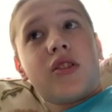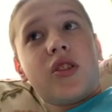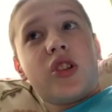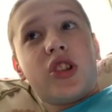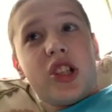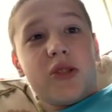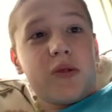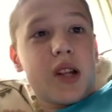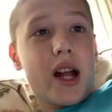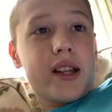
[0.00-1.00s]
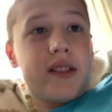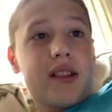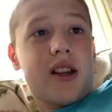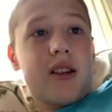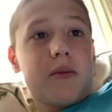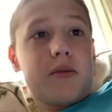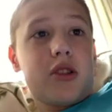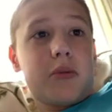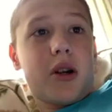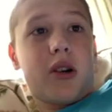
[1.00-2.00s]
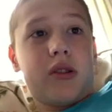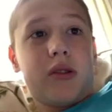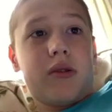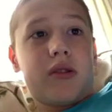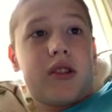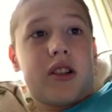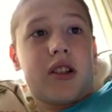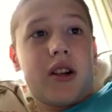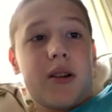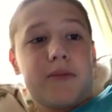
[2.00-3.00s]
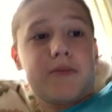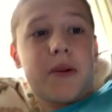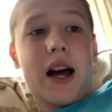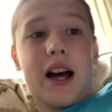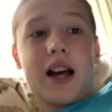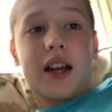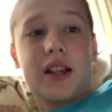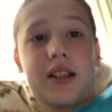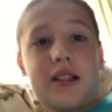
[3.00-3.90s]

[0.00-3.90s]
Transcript: see you guys um tomorrow. All right, bye.